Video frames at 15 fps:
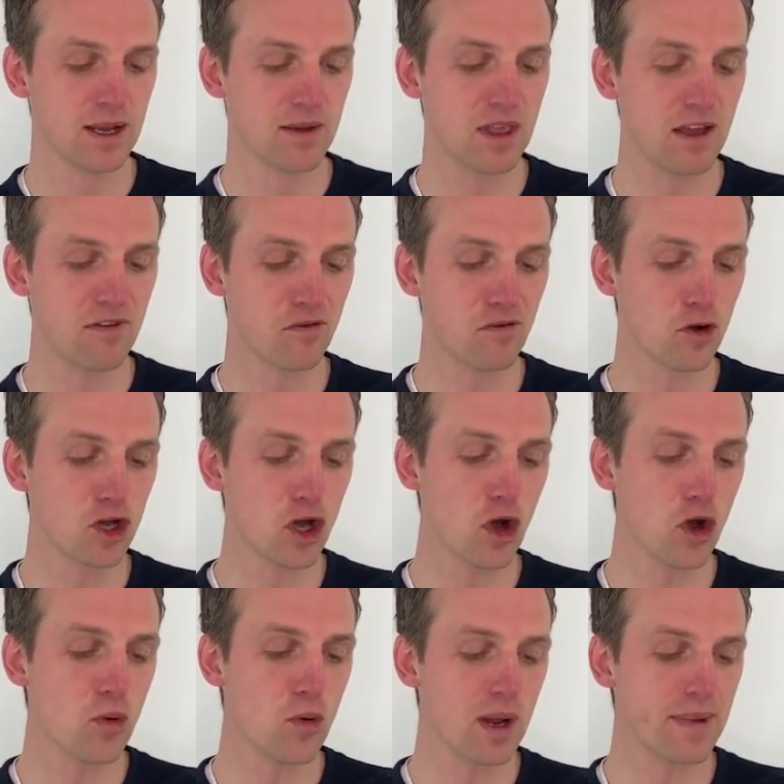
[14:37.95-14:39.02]
Therefore,
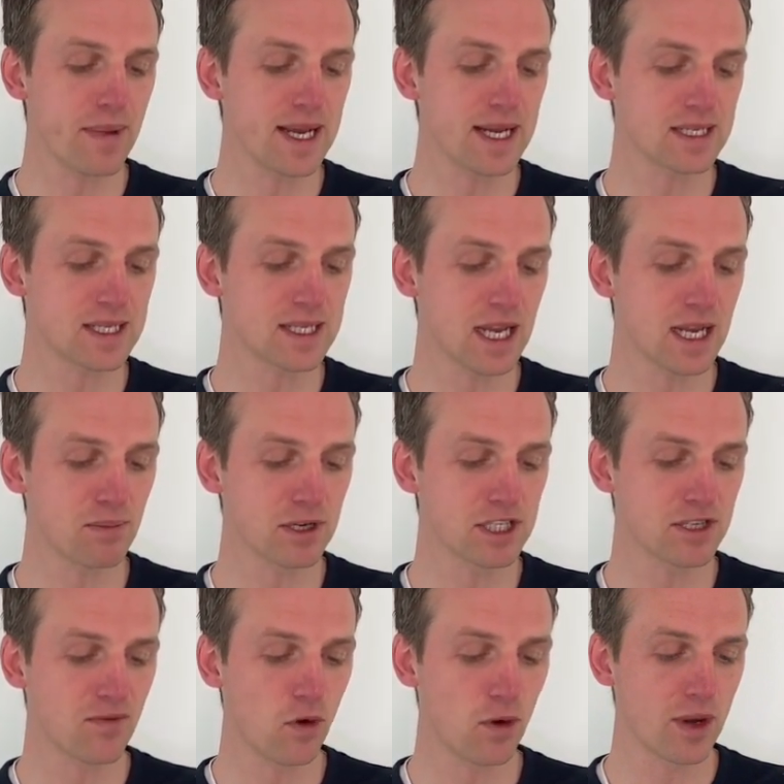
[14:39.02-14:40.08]
go and make disciples
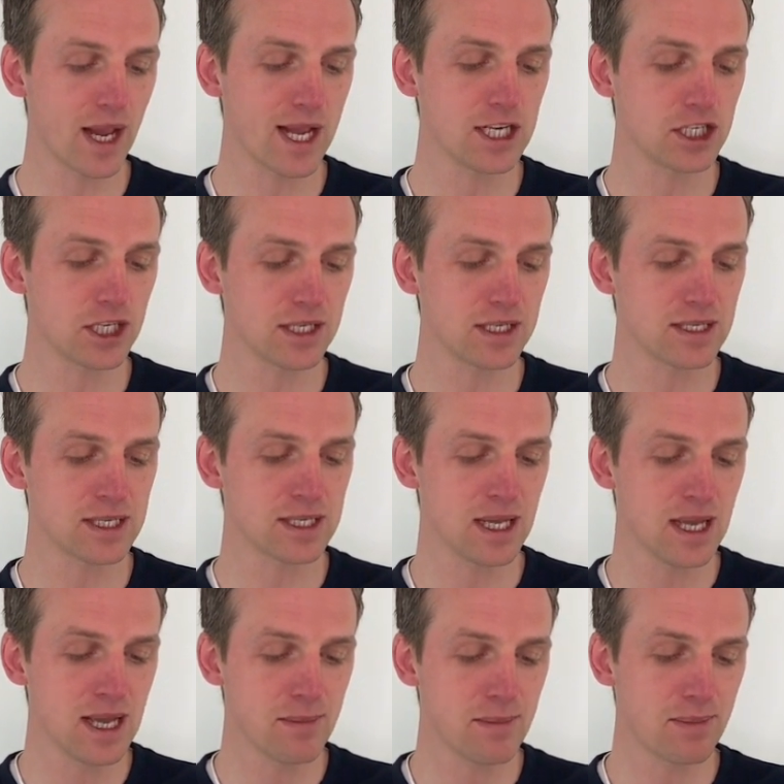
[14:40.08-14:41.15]
of all nations,
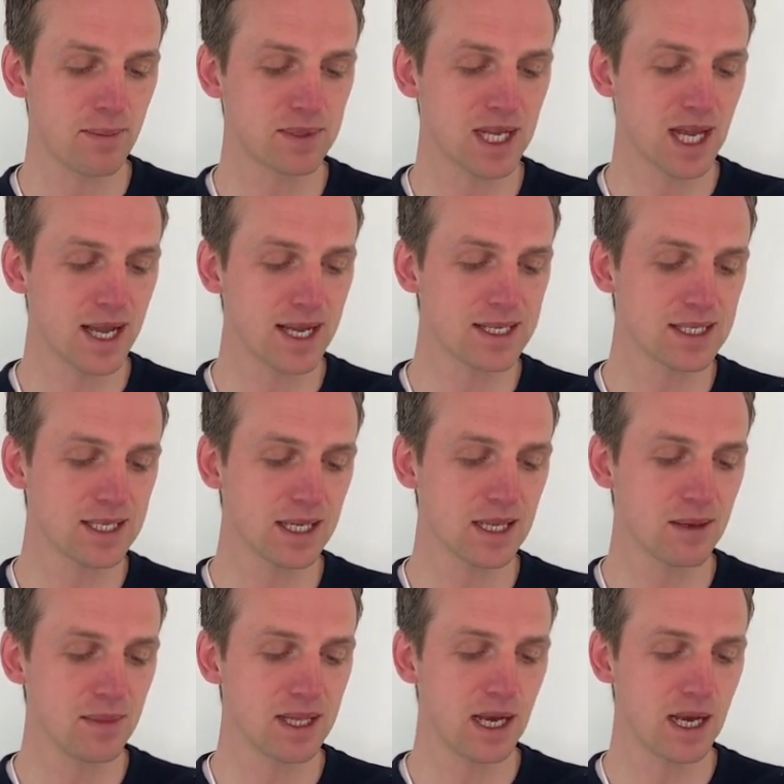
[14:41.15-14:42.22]
baptizing
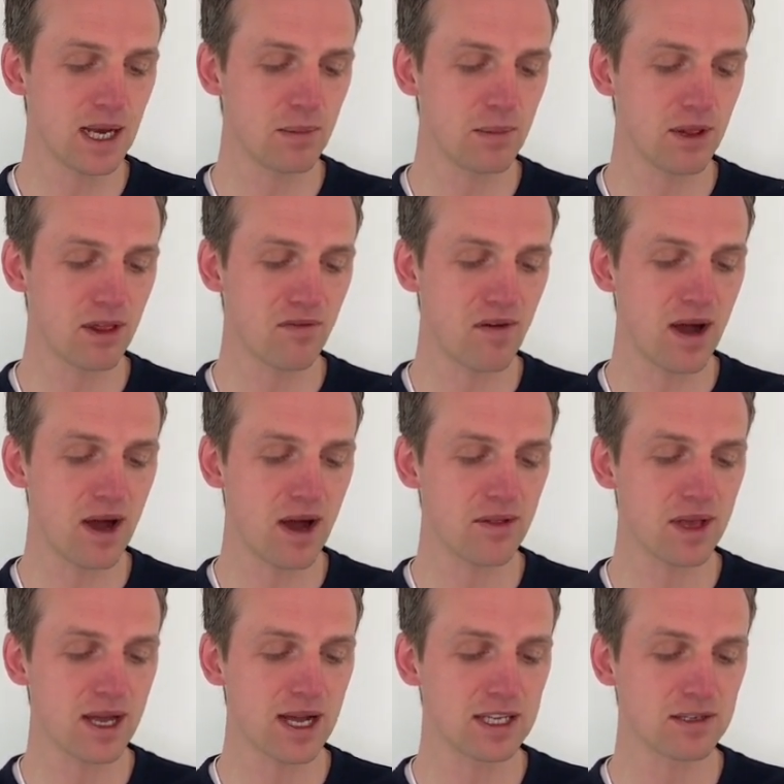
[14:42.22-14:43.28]
them in the name of the
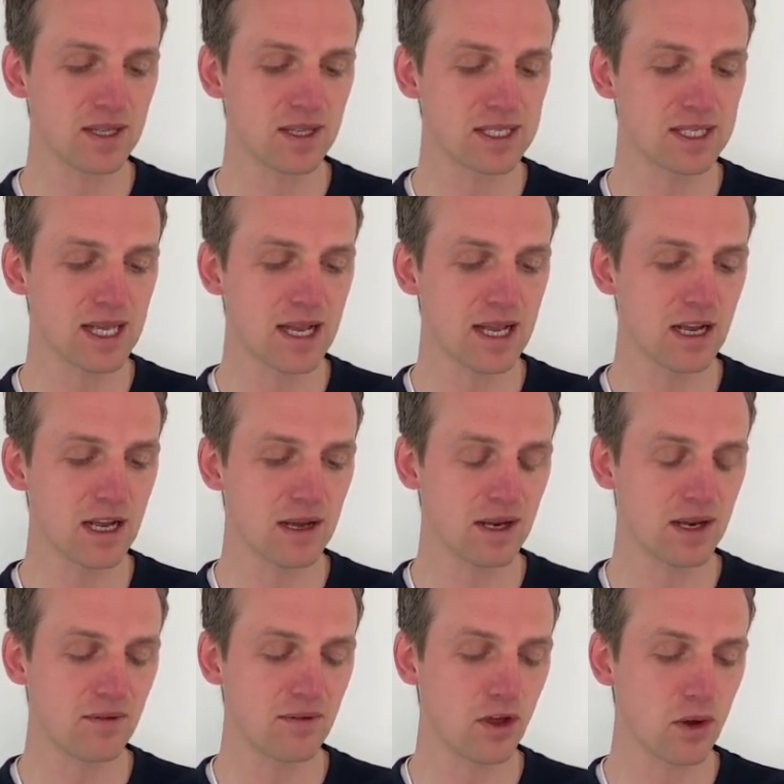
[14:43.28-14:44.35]
Father, and of the Son, and
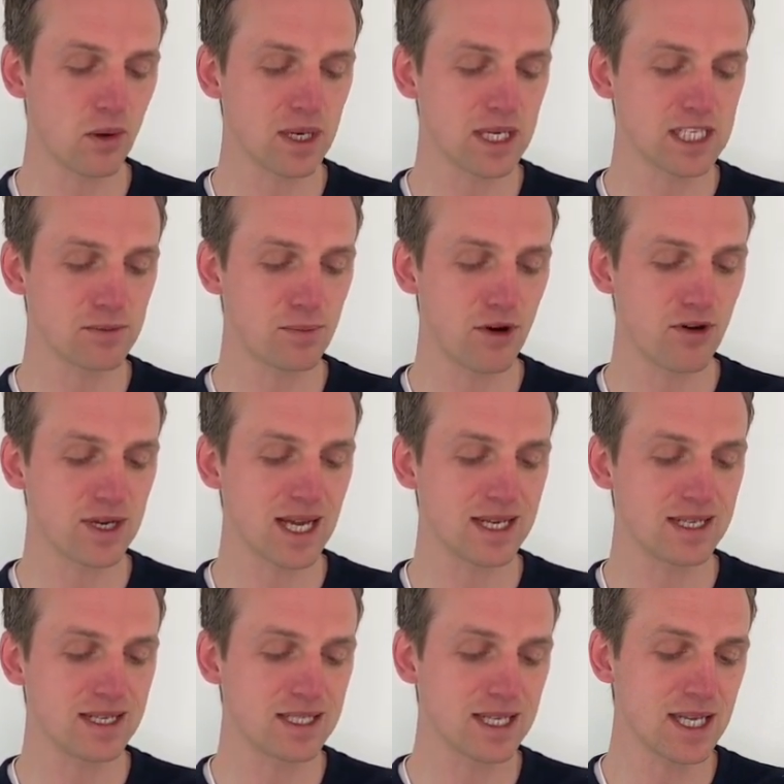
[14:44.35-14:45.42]
of the Holy Spirit,
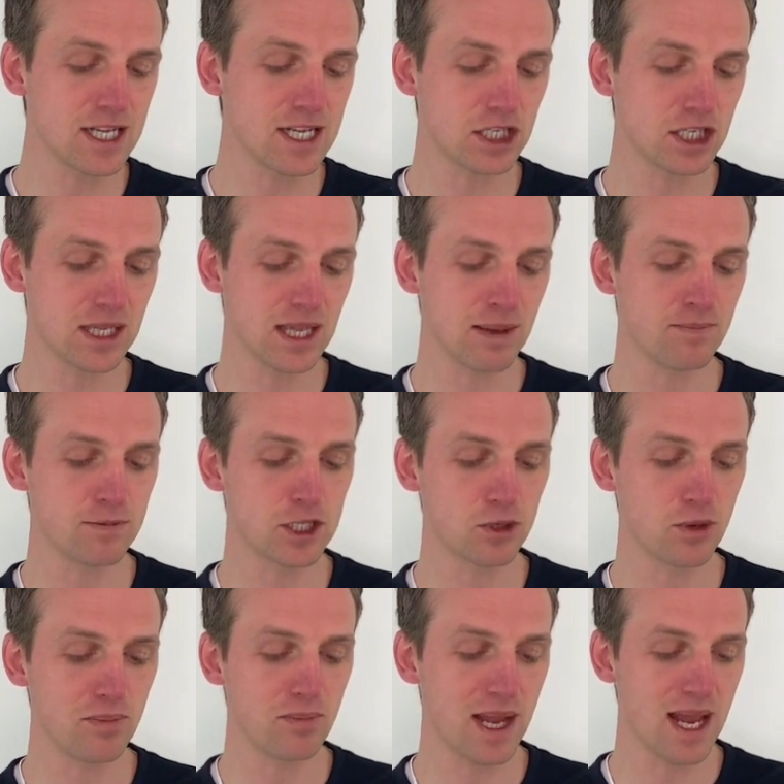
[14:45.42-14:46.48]
and teaching them to
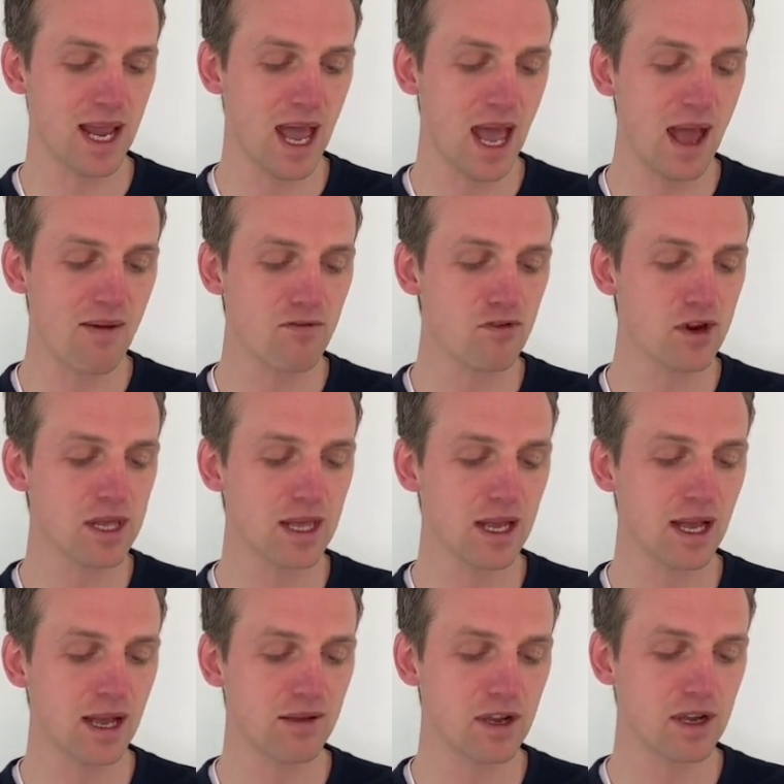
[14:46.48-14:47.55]
obey everything
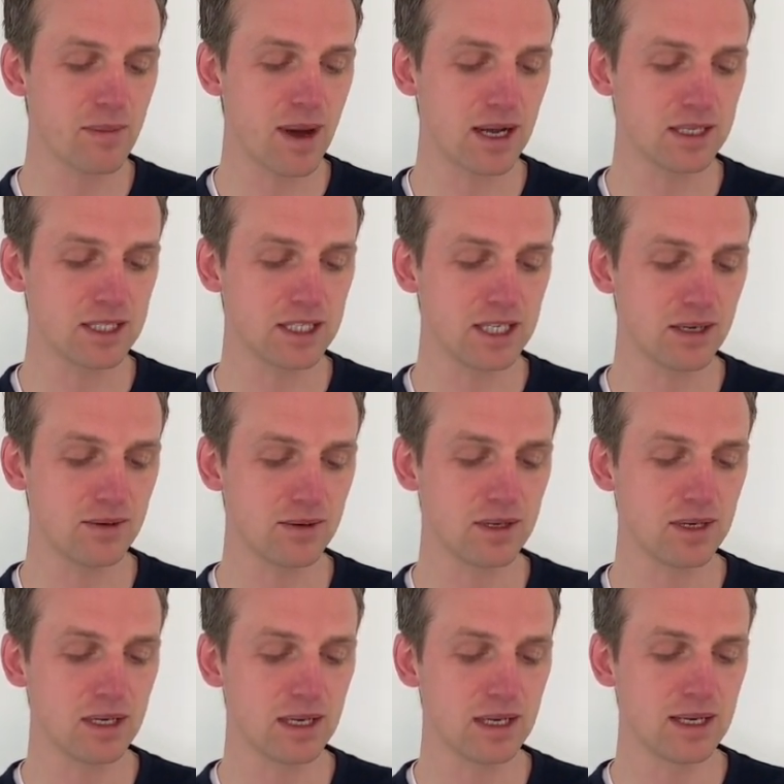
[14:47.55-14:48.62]
I have commanded you
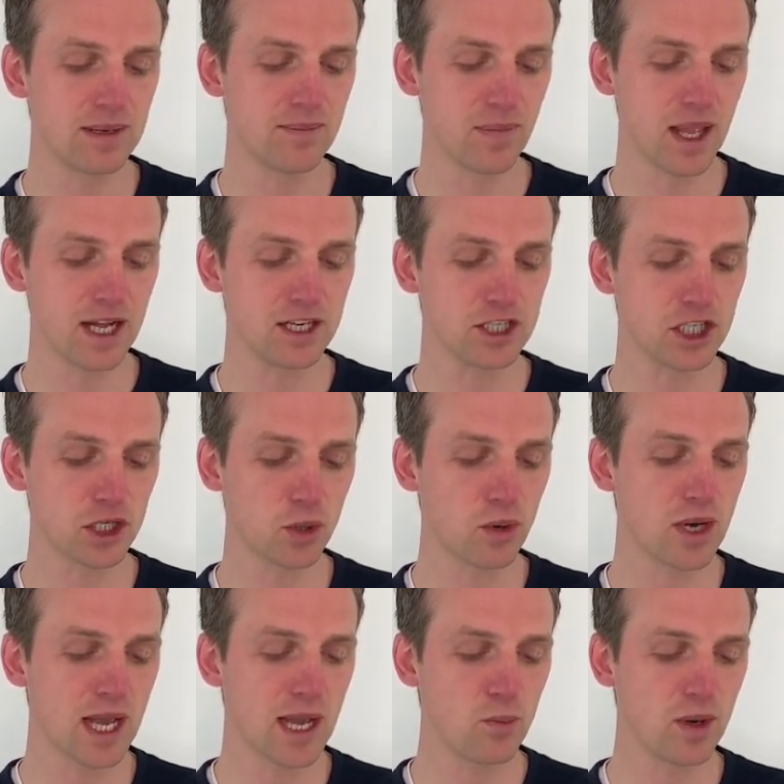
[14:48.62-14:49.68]
and
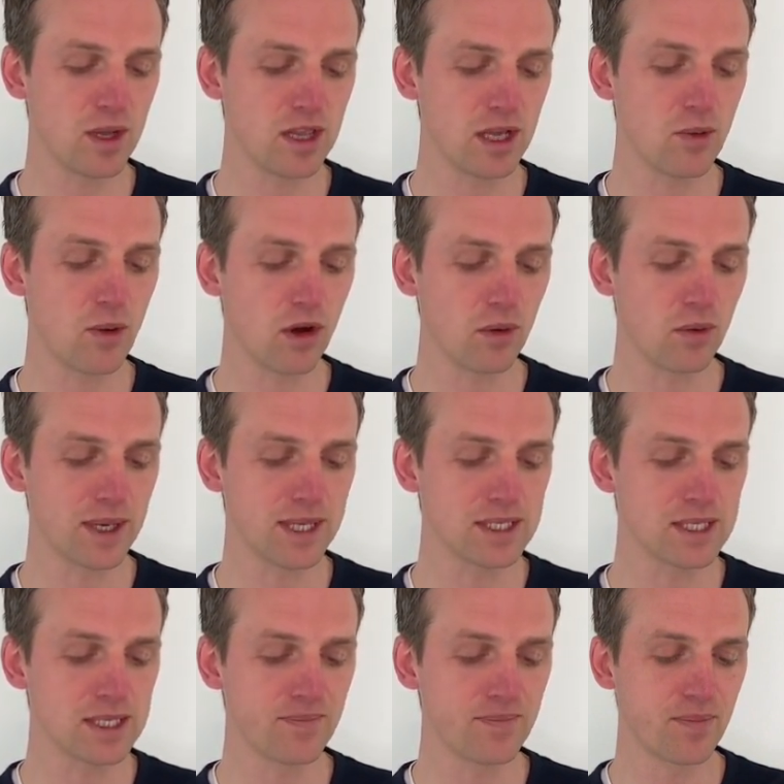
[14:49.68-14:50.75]
surely I'm with you
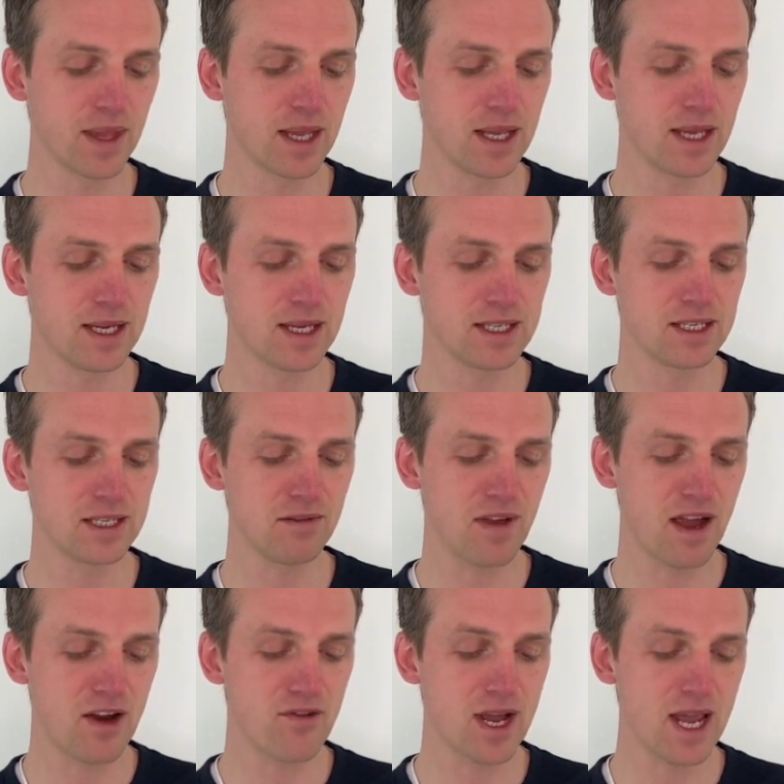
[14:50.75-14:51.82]
always, to the
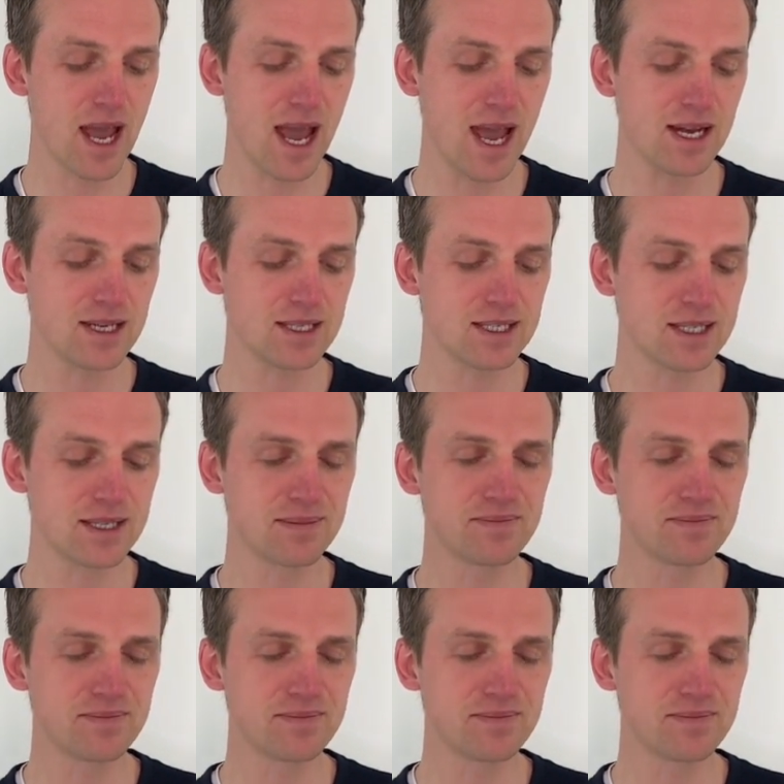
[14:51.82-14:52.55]
very end